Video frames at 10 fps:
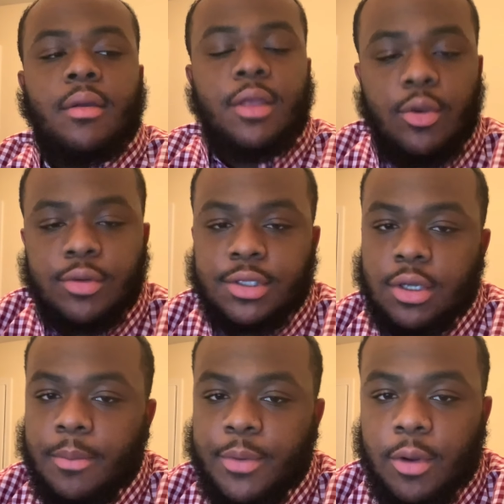using
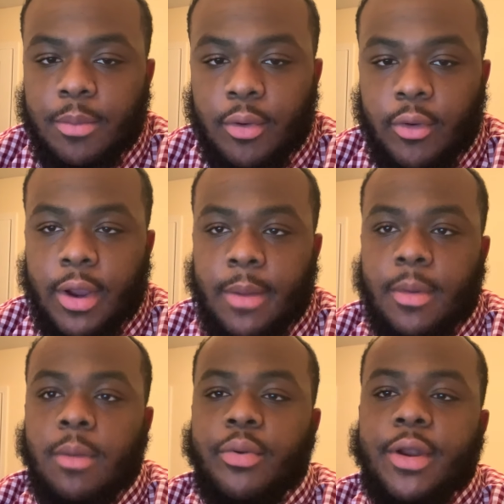computer programming?
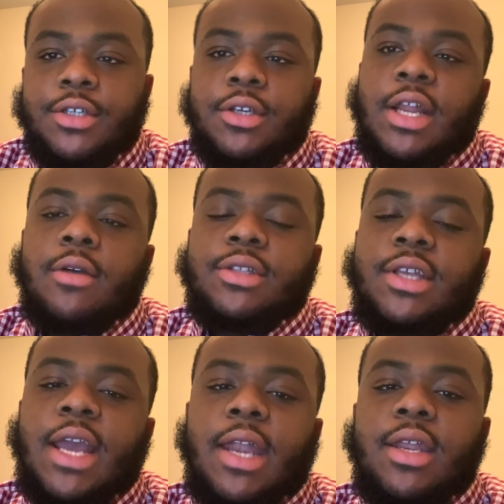I'm pretty sure that was
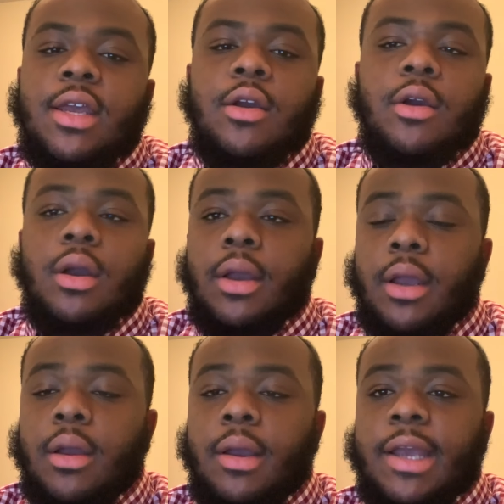the idea
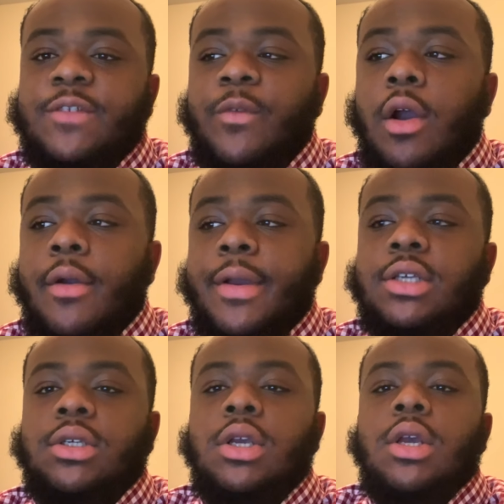as far
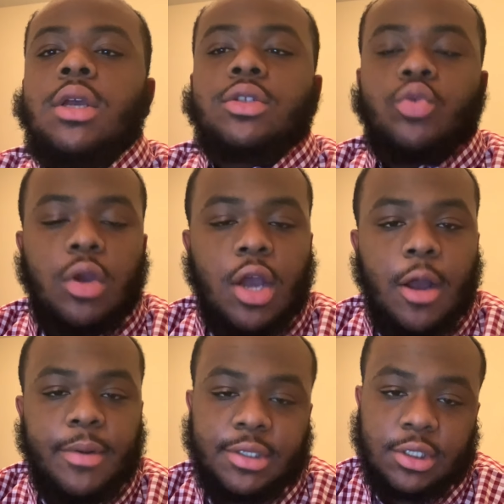as to
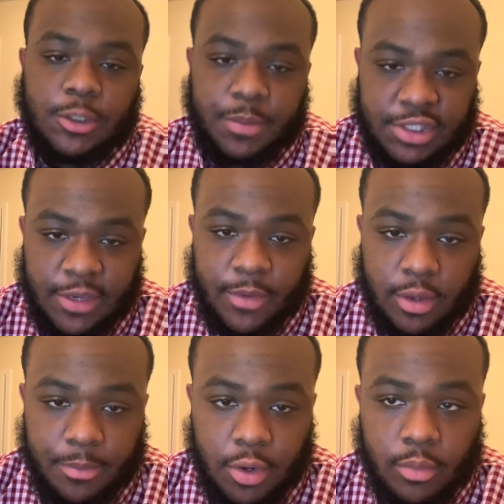accomplish a specific
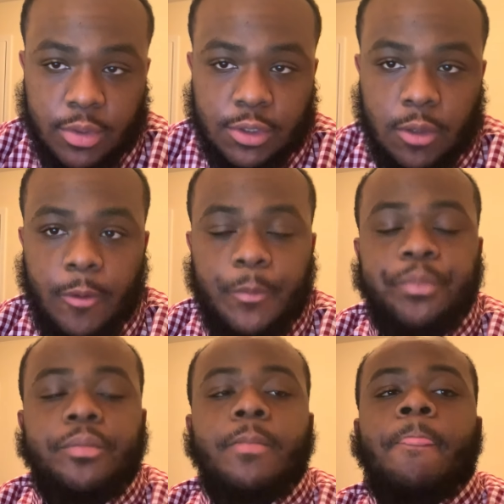computing result.
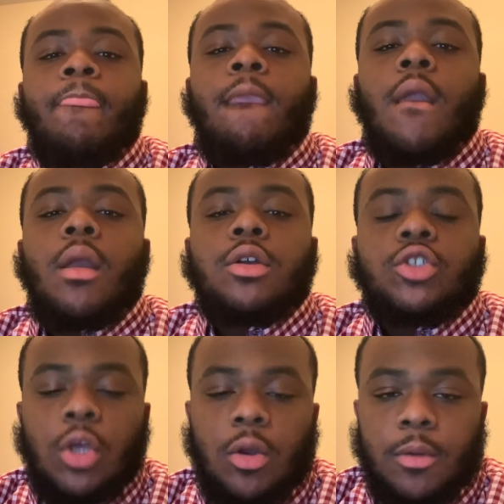
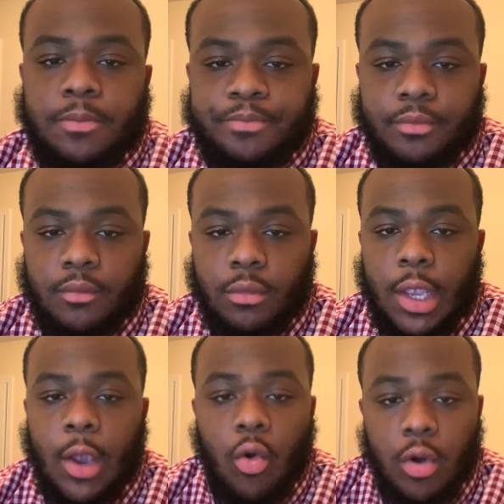So
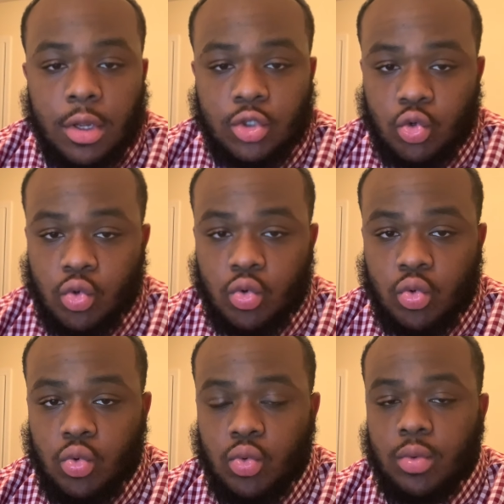in order
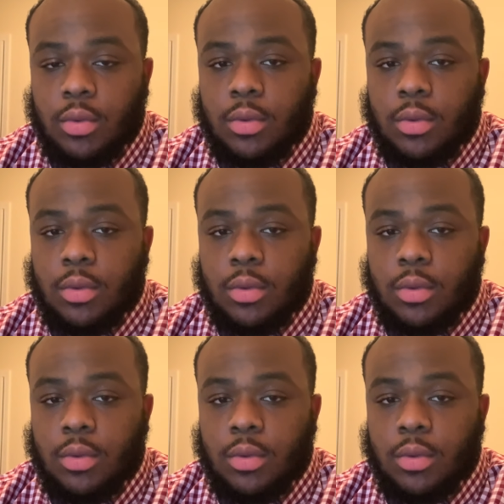to